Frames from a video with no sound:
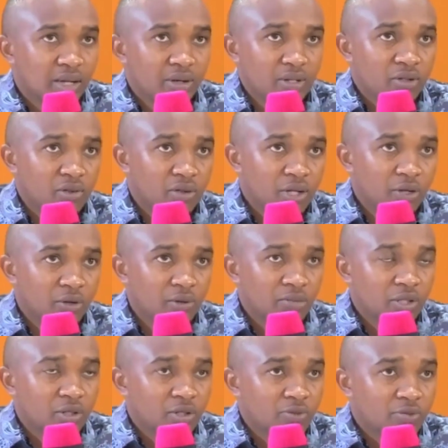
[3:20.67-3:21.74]
I went to
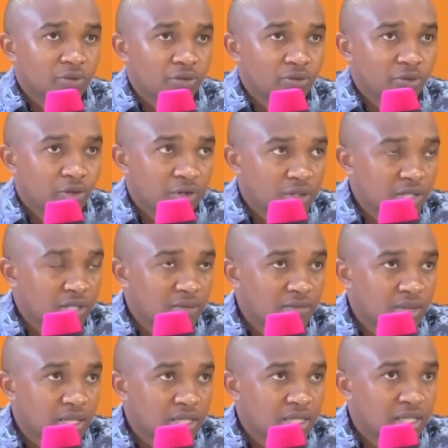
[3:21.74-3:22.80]
Nairobi Hospital for
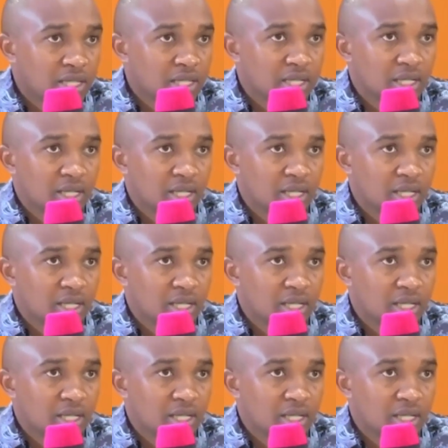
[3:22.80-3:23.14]
treatment.